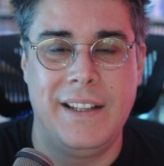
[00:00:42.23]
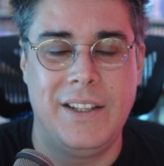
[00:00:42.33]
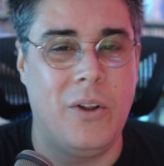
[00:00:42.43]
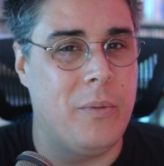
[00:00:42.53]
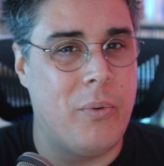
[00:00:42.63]

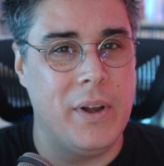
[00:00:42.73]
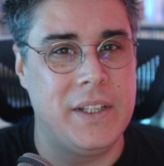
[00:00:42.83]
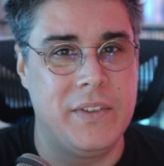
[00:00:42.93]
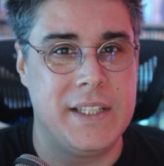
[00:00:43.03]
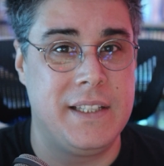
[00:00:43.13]
The whole
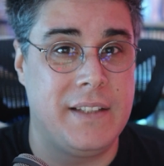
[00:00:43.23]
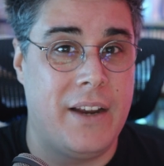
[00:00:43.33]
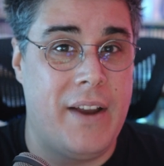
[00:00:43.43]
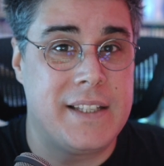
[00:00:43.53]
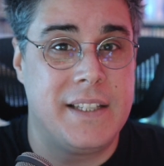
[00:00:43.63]
point of this
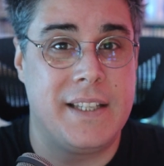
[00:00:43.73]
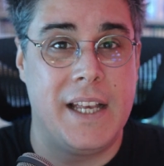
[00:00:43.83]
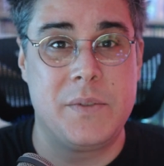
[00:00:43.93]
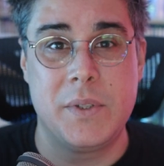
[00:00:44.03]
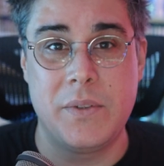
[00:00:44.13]
entire
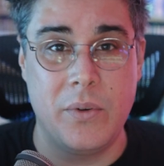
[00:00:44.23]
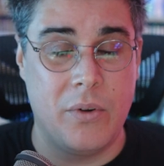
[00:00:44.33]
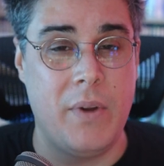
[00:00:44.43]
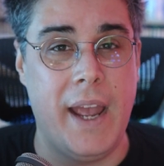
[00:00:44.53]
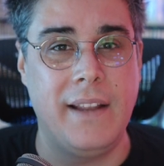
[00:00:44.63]
exercise was to
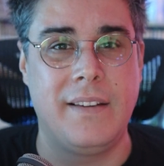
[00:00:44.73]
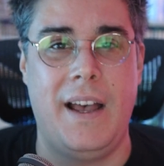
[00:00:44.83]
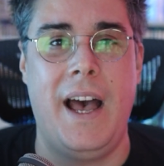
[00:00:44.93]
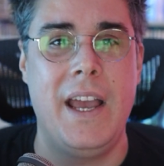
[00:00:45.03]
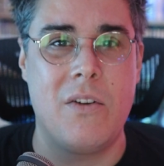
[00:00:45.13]
create a
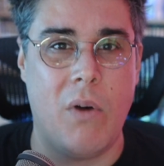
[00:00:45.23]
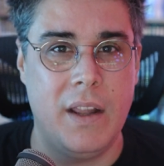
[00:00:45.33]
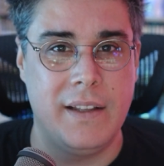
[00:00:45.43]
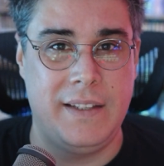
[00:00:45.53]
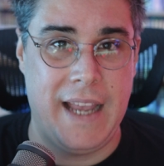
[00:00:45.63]

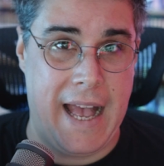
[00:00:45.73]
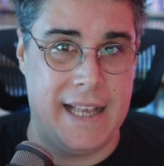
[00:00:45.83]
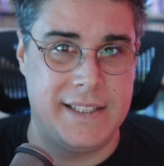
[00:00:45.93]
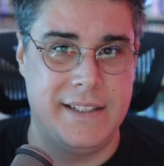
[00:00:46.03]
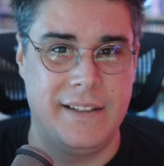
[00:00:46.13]
high-quality
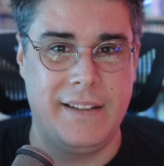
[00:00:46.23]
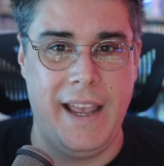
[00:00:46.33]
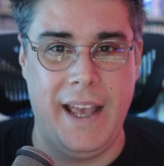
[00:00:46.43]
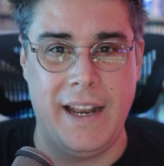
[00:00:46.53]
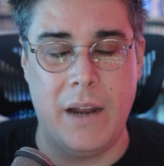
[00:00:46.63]
asset,
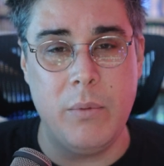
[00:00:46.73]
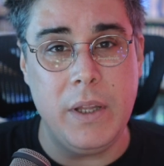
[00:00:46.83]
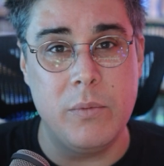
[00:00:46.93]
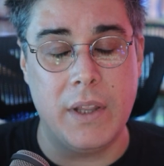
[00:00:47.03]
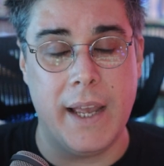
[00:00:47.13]
and I
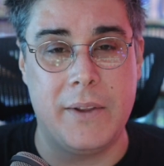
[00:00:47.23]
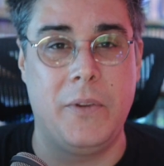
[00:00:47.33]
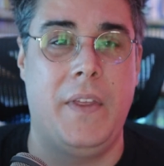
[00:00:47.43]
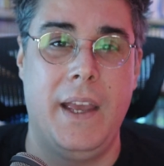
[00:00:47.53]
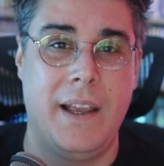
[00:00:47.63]
really would like
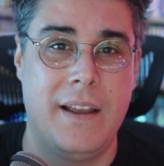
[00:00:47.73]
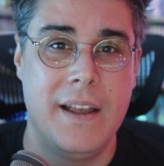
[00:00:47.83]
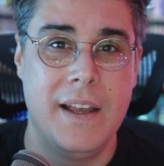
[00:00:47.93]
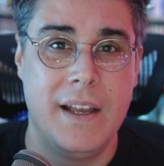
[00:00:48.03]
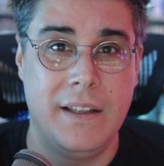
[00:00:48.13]
to thank
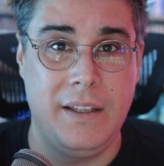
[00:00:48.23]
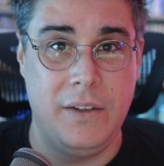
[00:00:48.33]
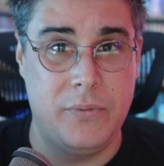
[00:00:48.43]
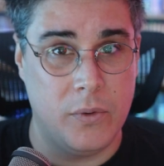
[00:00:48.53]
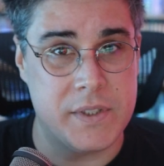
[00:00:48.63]

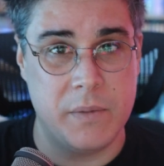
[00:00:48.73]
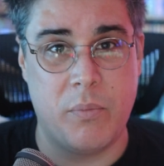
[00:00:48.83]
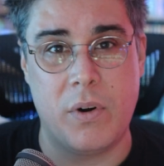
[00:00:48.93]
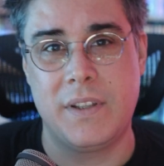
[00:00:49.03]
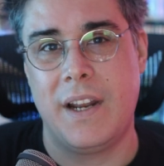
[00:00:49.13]
the full
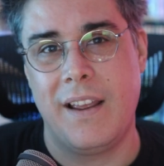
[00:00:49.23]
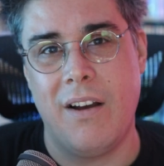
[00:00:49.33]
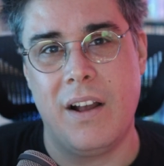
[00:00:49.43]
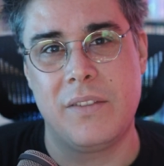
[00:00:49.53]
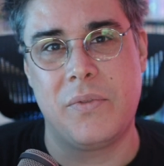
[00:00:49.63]
support that I
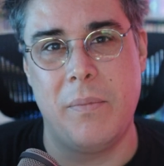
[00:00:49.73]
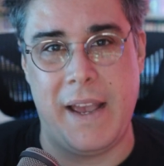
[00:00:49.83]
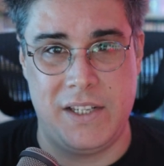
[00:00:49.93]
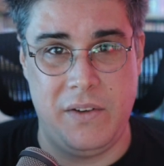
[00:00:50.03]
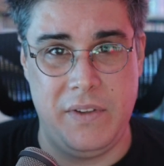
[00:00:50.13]
got from
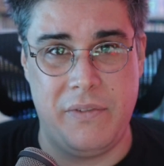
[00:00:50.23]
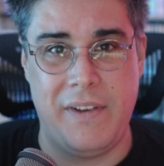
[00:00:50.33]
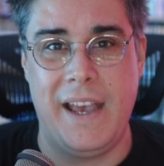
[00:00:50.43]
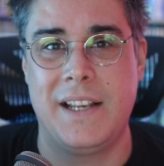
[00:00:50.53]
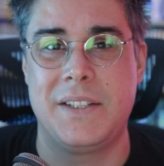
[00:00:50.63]
Action
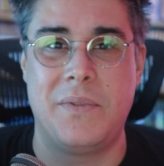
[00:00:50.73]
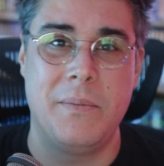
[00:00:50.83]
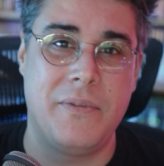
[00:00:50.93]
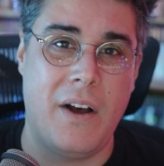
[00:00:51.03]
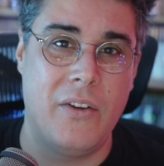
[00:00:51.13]
VFX,
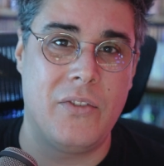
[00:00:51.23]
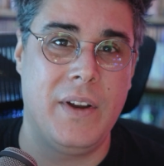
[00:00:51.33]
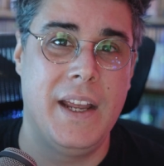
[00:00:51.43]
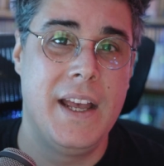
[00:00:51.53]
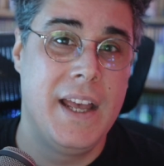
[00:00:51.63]
from
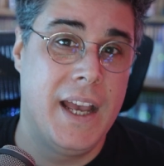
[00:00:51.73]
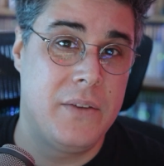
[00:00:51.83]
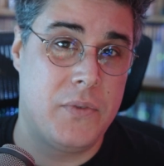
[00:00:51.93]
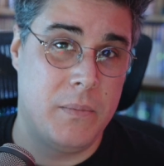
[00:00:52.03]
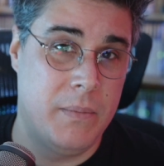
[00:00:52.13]
Foundry,
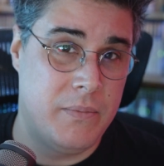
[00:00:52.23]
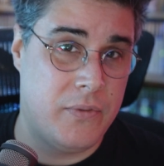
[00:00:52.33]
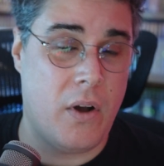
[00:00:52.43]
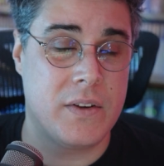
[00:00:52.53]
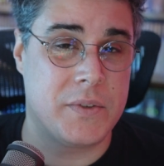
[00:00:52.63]
and from
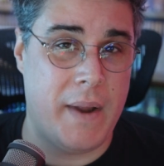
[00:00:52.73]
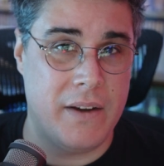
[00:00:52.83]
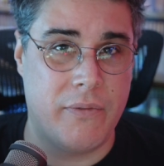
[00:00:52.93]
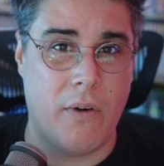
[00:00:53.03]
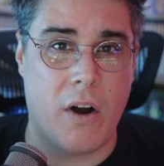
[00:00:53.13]
Fox
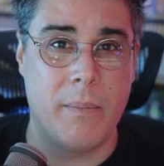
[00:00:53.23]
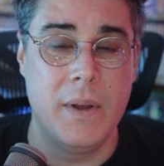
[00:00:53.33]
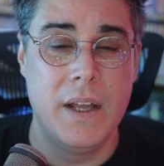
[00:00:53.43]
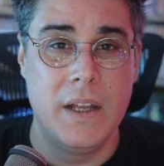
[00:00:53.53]
Render Farm